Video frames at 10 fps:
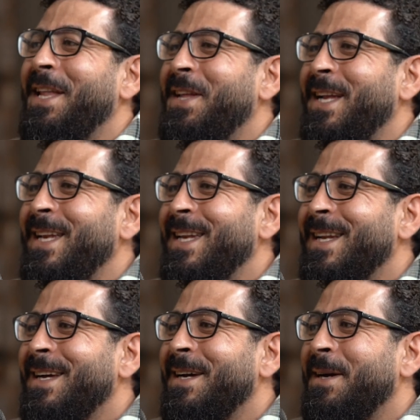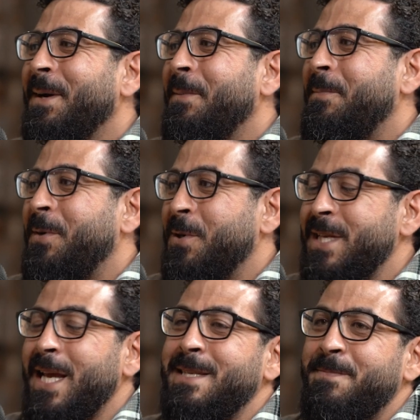And then,
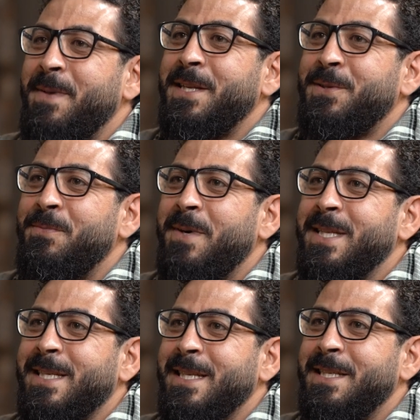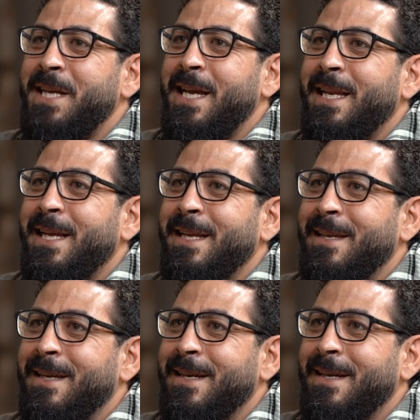because I spent 2 months in jail
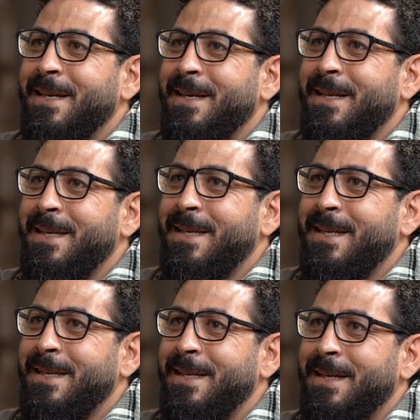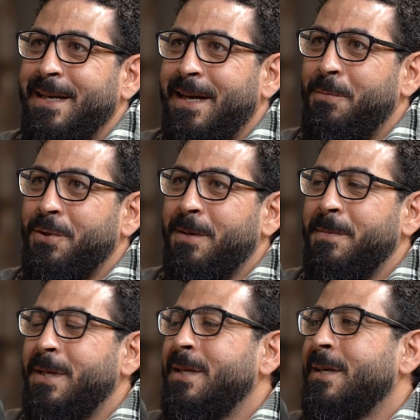in Abu
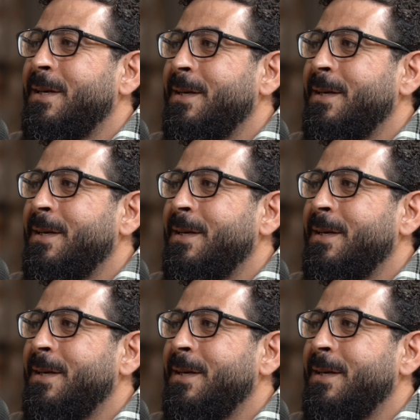Dhabi,